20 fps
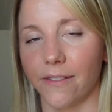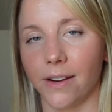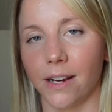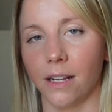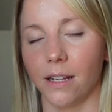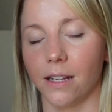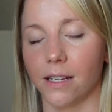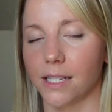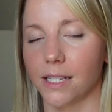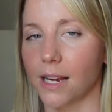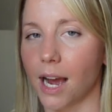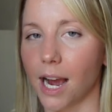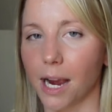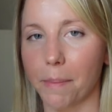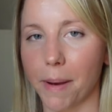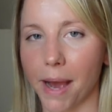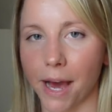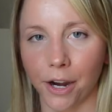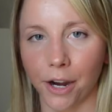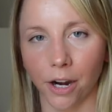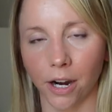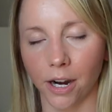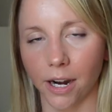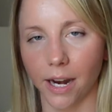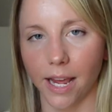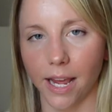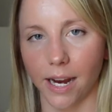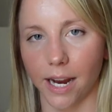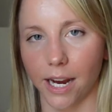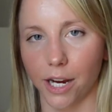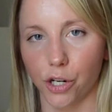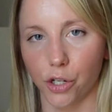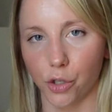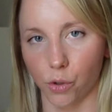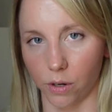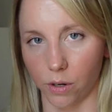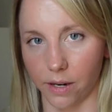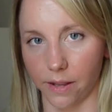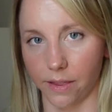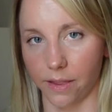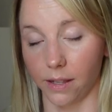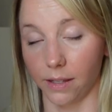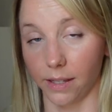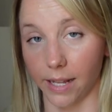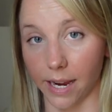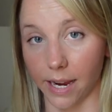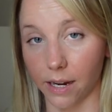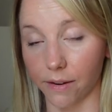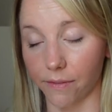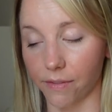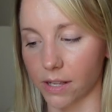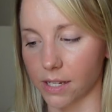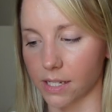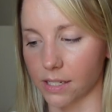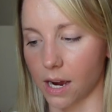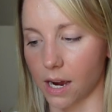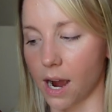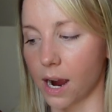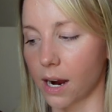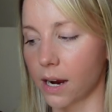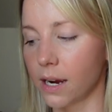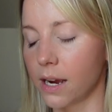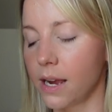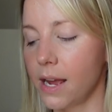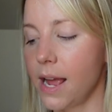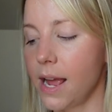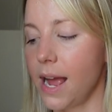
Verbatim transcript: vanilla sock pattern and I shorten the leg of the sock.